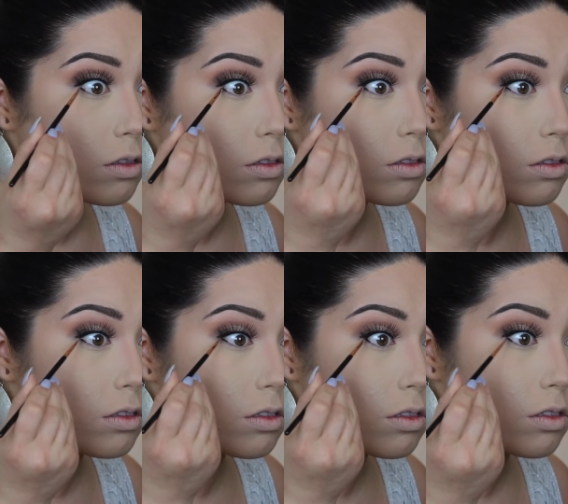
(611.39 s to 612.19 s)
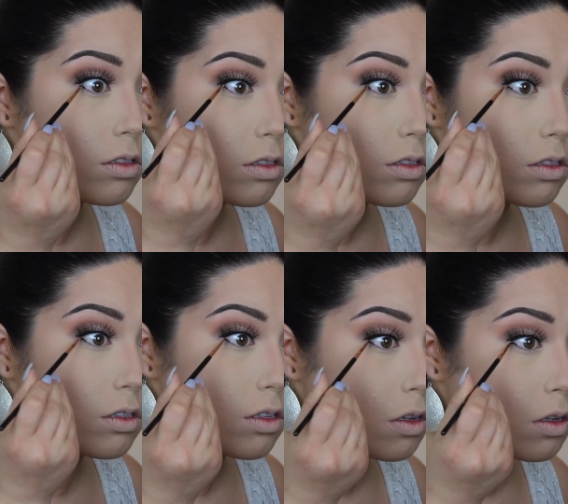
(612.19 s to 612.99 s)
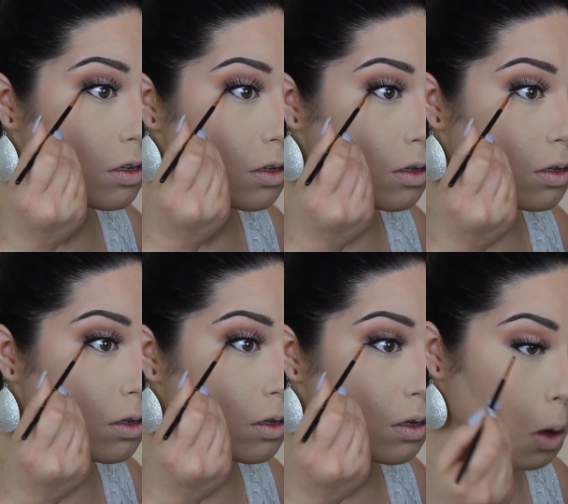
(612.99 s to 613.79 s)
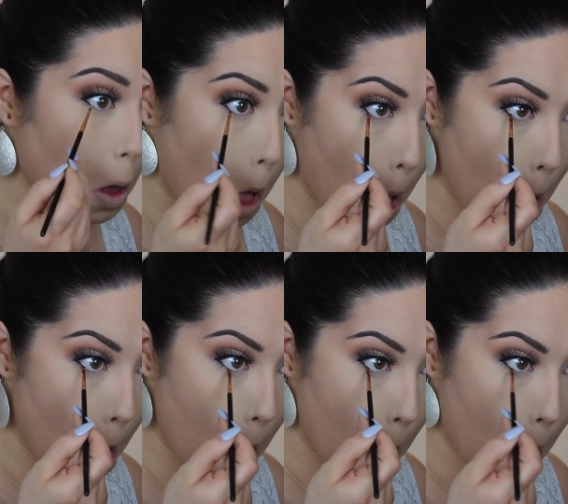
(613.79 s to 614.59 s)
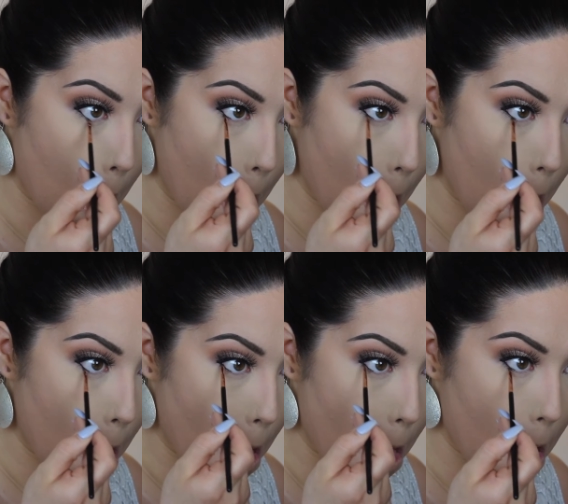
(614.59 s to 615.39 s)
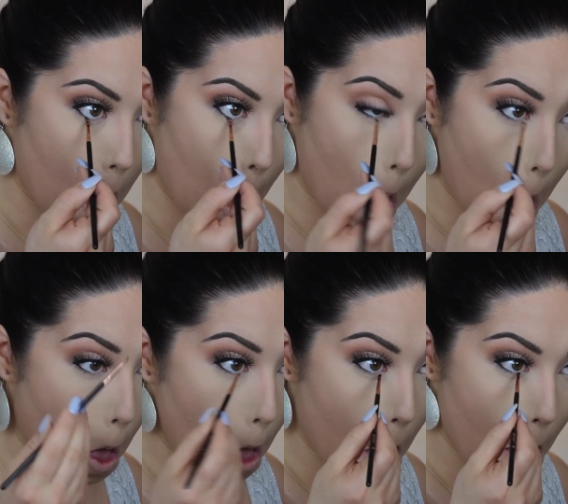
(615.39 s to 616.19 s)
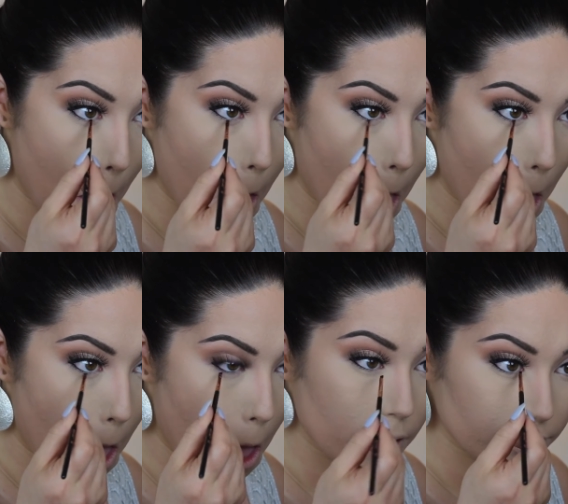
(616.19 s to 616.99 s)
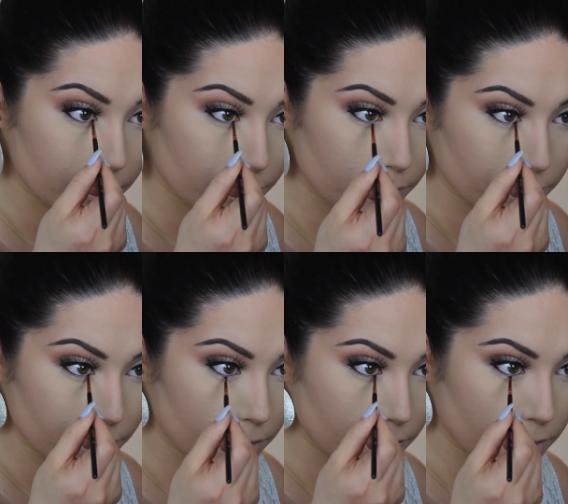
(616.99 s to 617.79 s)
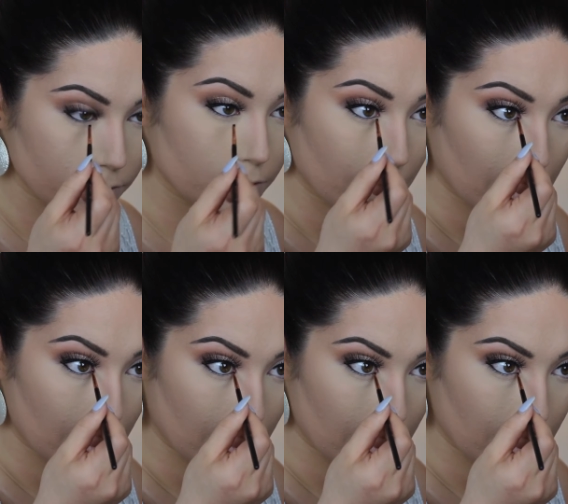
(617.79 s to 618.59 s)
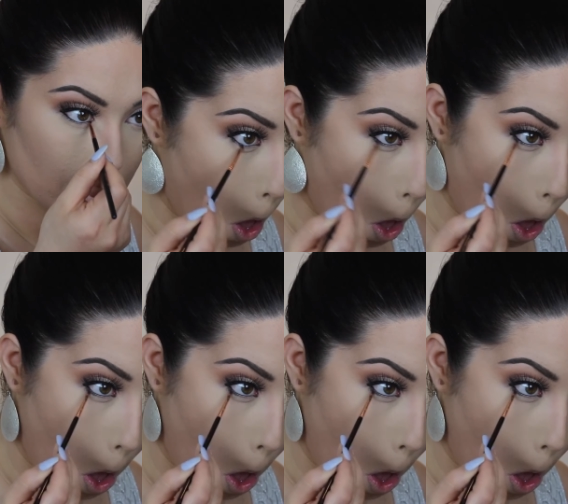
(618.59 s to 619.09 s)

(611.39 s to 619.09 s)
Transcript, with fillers: and we're gradually just going to build that darkness, and we're going to just blend everything out and upwards.